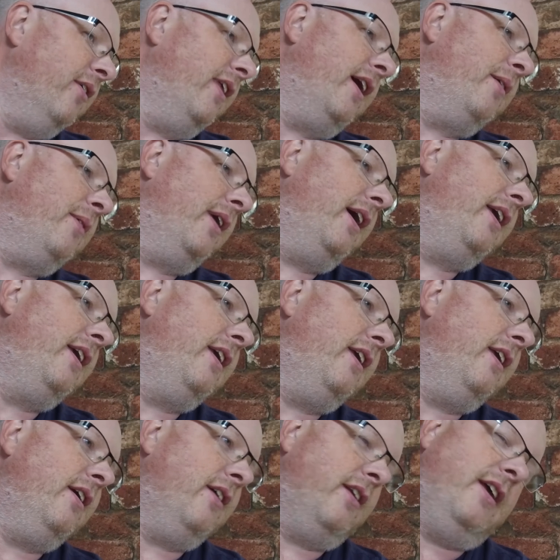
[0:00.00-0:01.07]
that way,
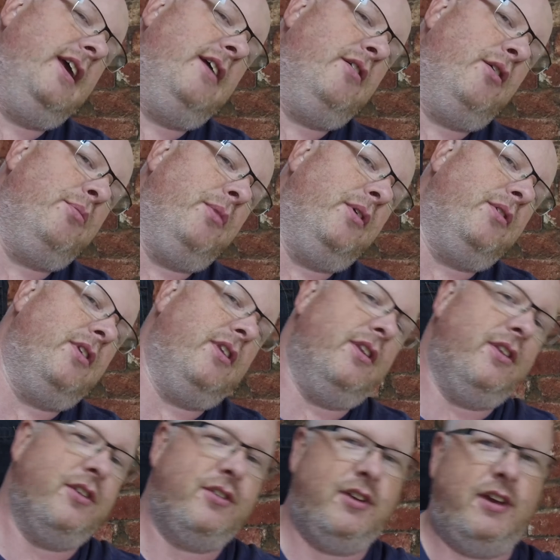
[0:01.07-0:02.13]
you're going to hear I've moved to the
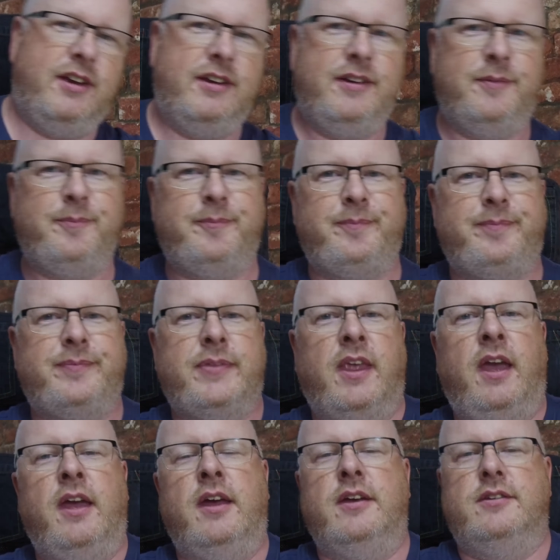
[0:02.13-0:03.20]
other side.
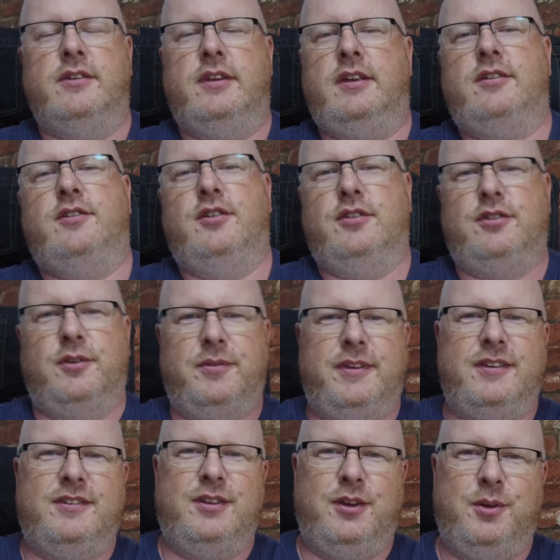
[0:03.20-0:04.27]
So that's just
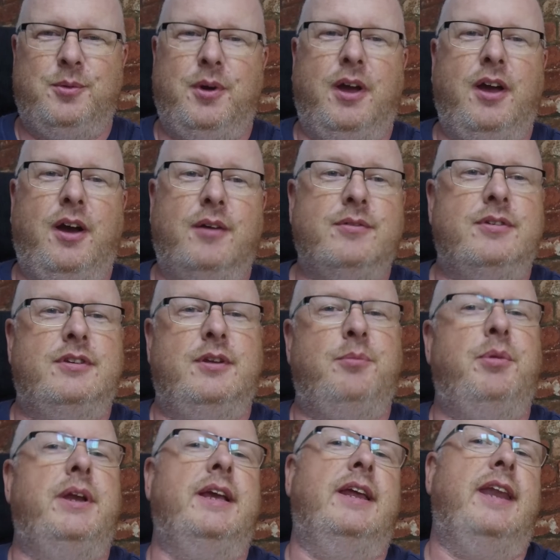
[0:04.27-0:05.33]
something to obviously
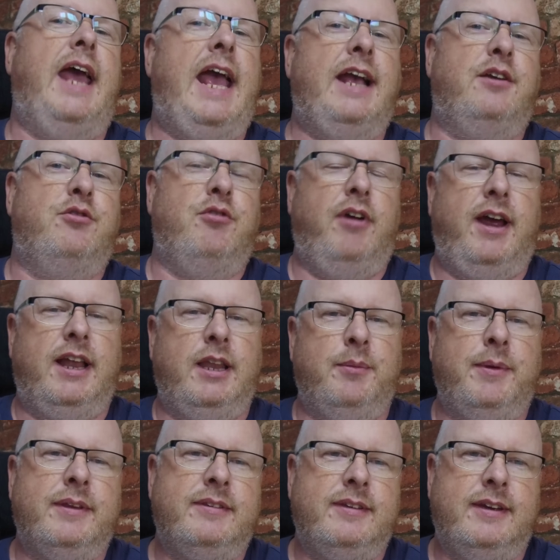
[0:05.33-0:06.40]
bring an extra
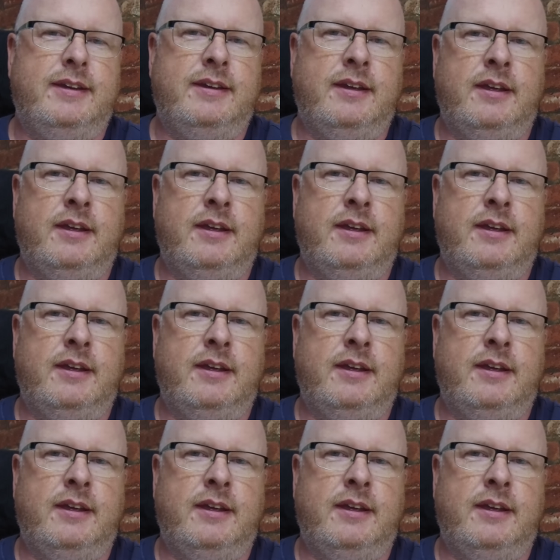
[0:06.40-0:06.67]
element in.